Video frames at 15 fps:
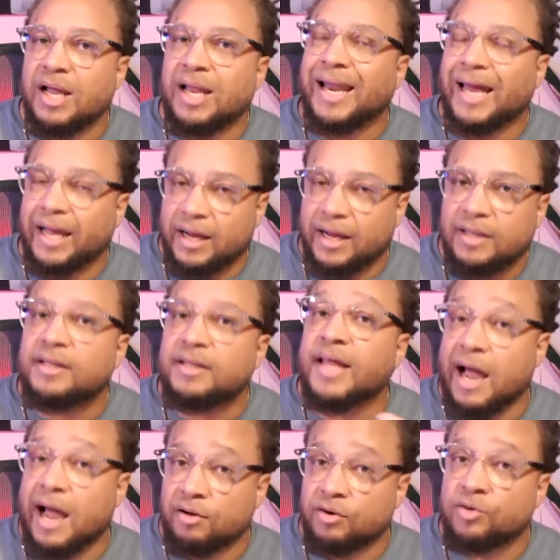like
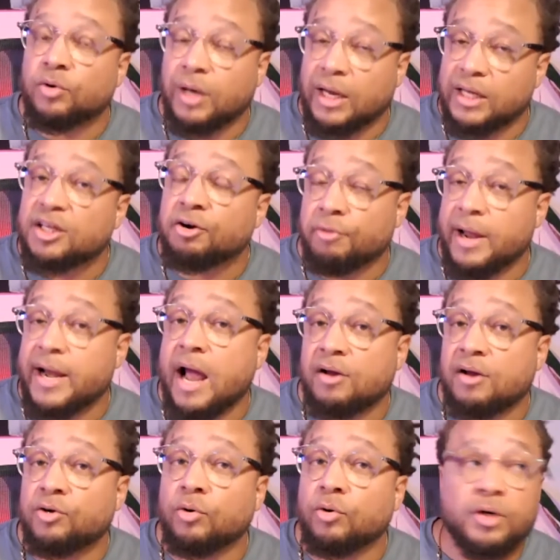the outdoor, like the great
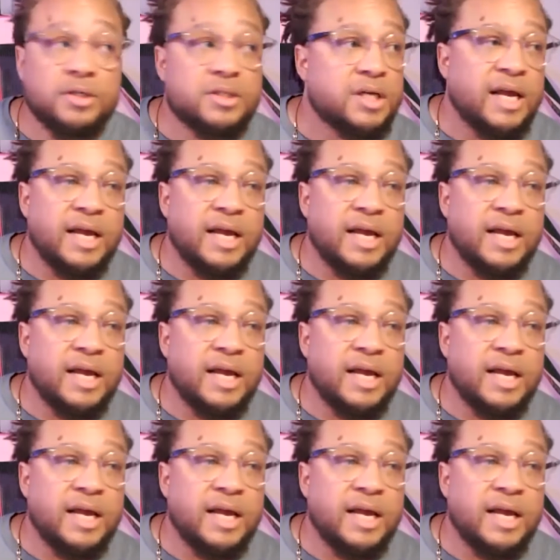outdoors.